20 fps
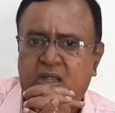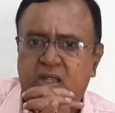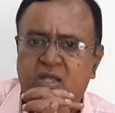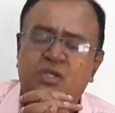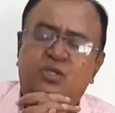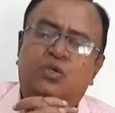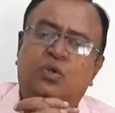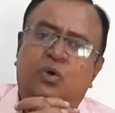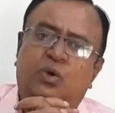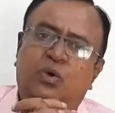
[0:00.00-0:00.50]

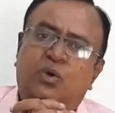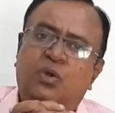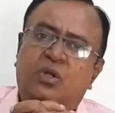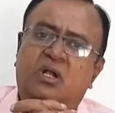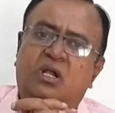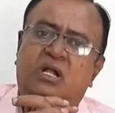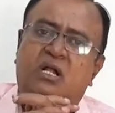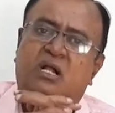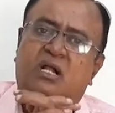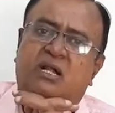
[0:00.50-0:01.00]
So
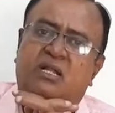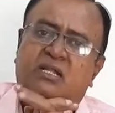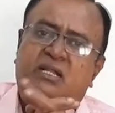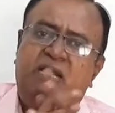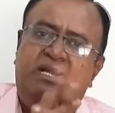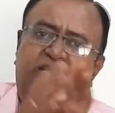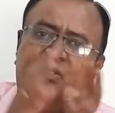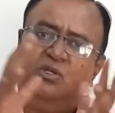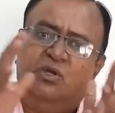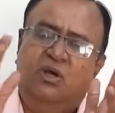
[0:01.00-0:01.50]

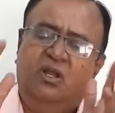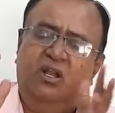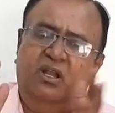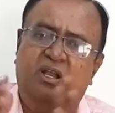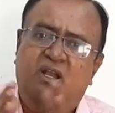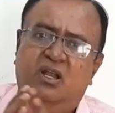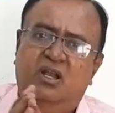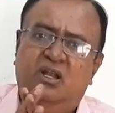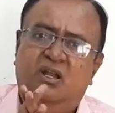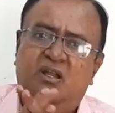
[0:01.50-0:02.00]
that's
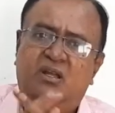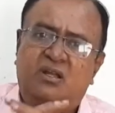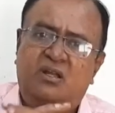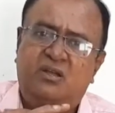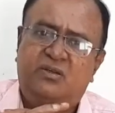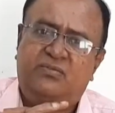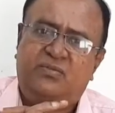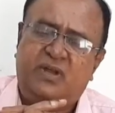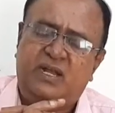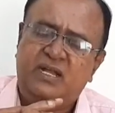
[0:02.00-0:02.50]
all,
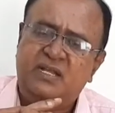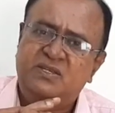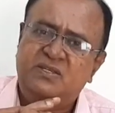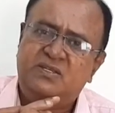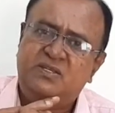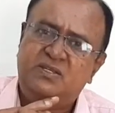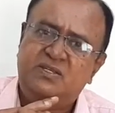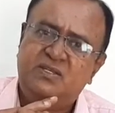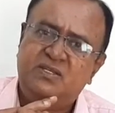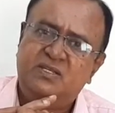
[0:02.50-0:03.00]

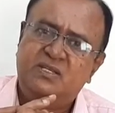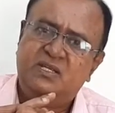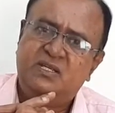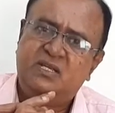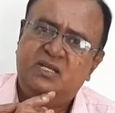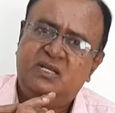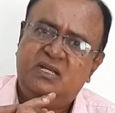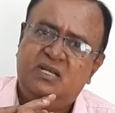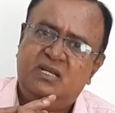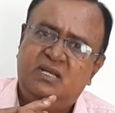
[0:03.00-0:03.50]
friends.
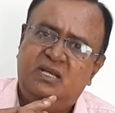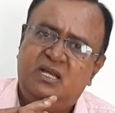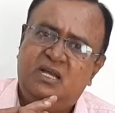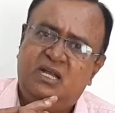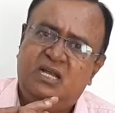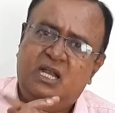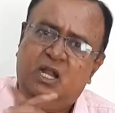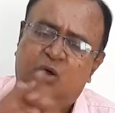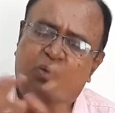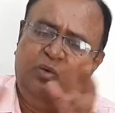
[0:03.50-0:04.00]

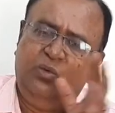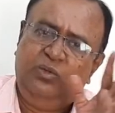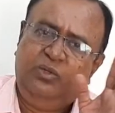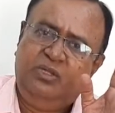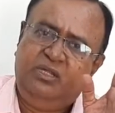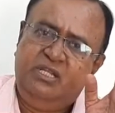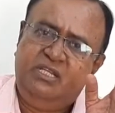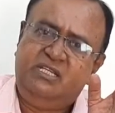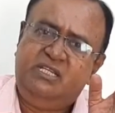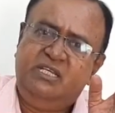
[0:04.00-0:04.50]
Now
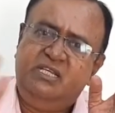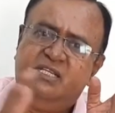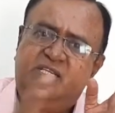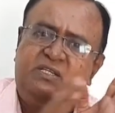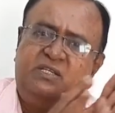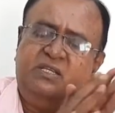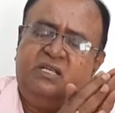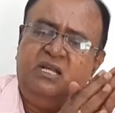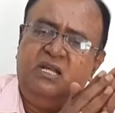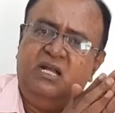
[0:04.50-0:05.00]

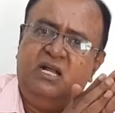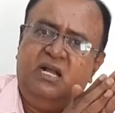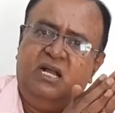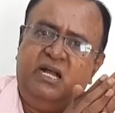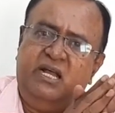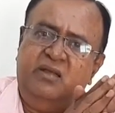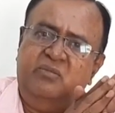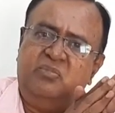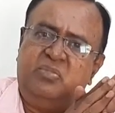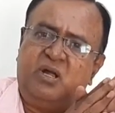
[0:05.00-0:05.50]

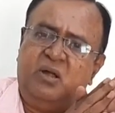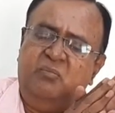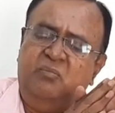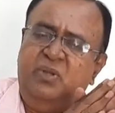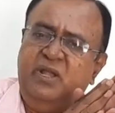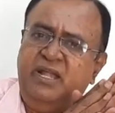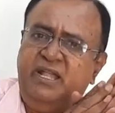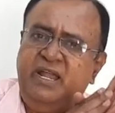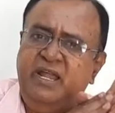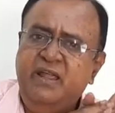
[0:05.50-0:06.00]
I am
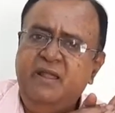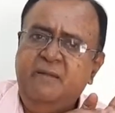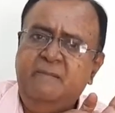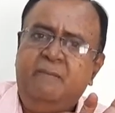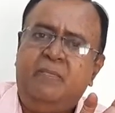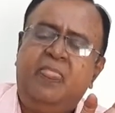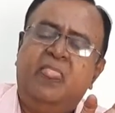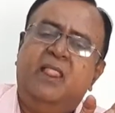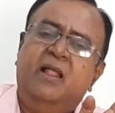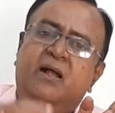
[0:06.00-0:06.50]

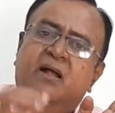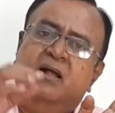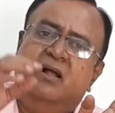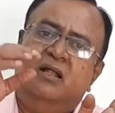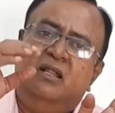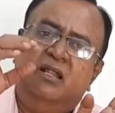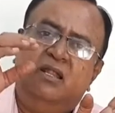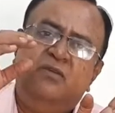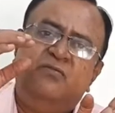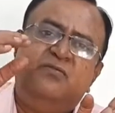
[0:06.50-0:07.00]
completing
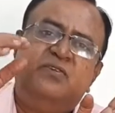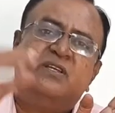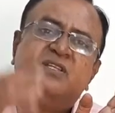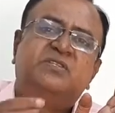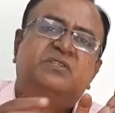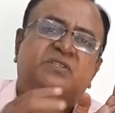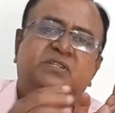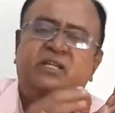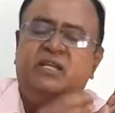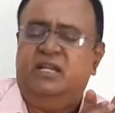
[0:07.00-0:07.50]
the
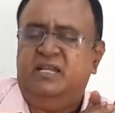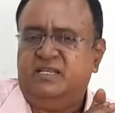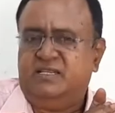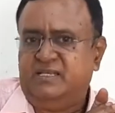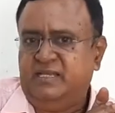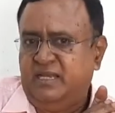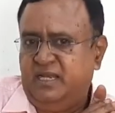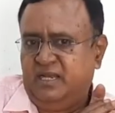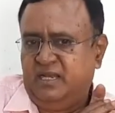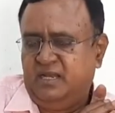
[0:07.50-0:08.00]
first
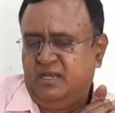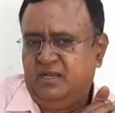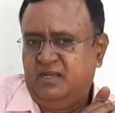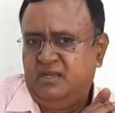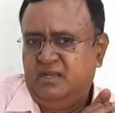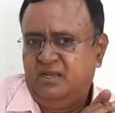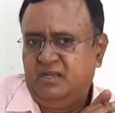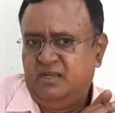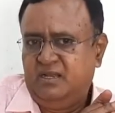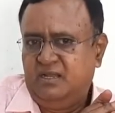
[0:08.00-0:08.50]
lesson
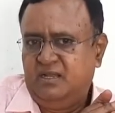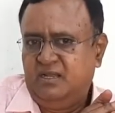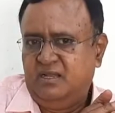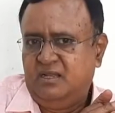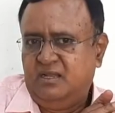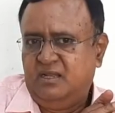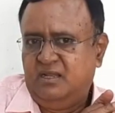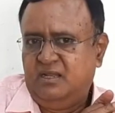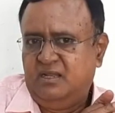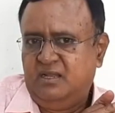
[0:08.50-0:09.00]

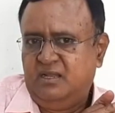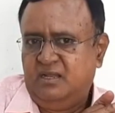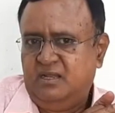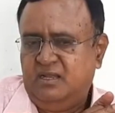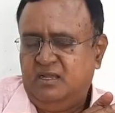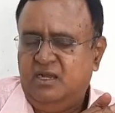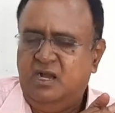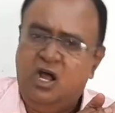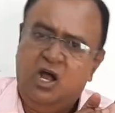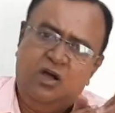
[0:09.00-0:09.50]

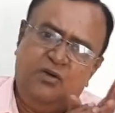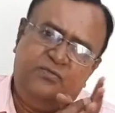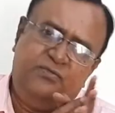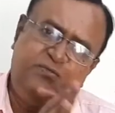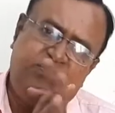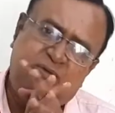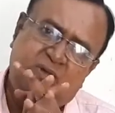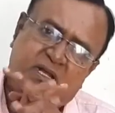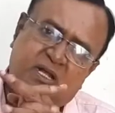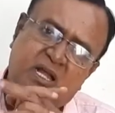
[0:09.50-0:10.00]
of
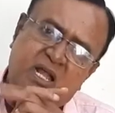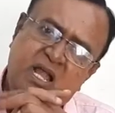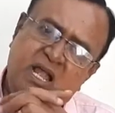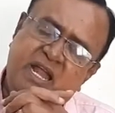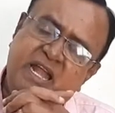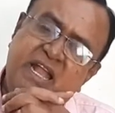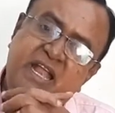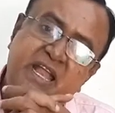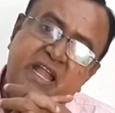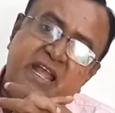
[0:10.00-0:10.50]

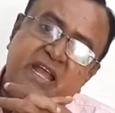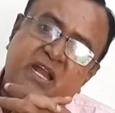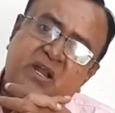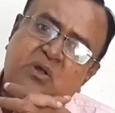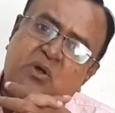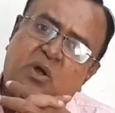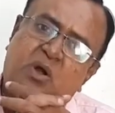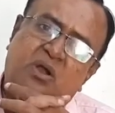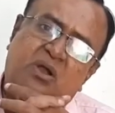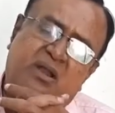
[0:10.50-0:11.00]
Indian
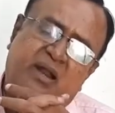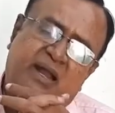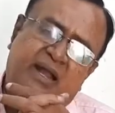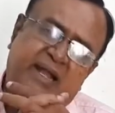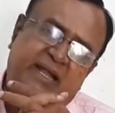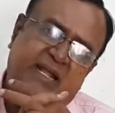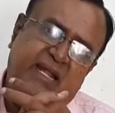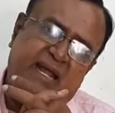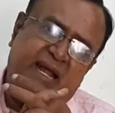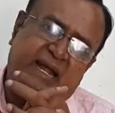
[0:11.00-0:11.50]

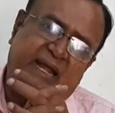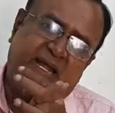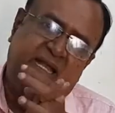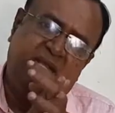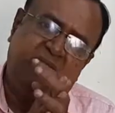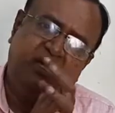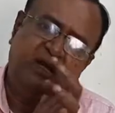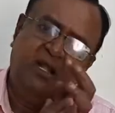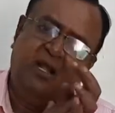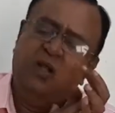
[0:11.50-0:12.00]
Contract
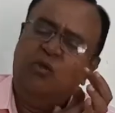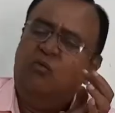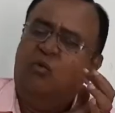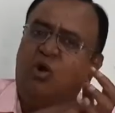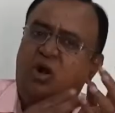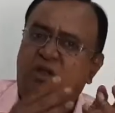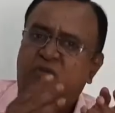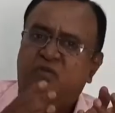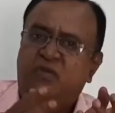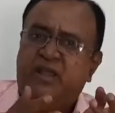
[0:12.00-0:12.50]
Act,
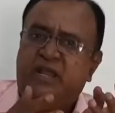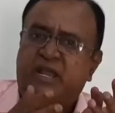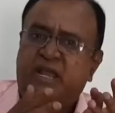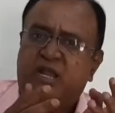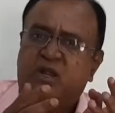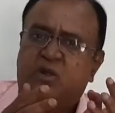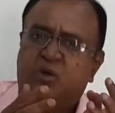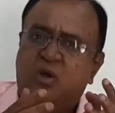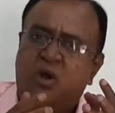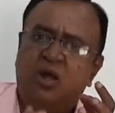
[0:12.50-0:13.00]
what we
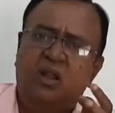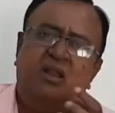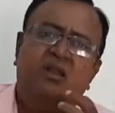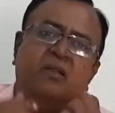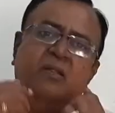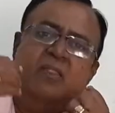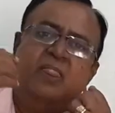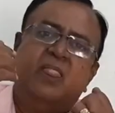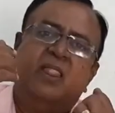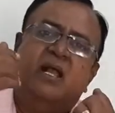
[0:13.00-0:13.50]
can
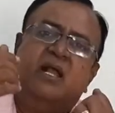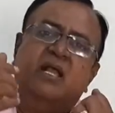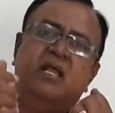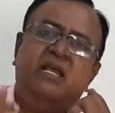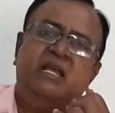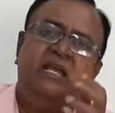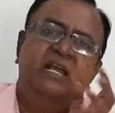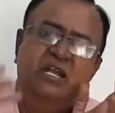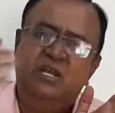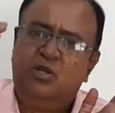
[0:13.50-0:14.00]
call
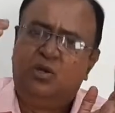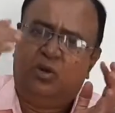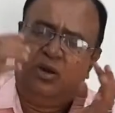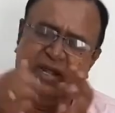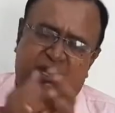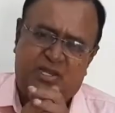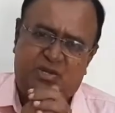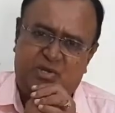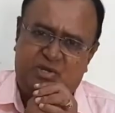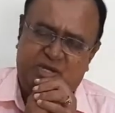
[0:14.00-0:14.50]

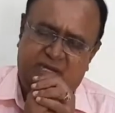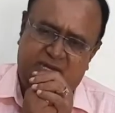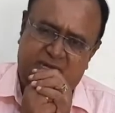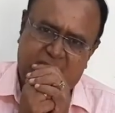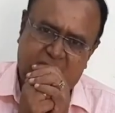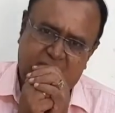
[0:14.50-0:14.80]
introduction.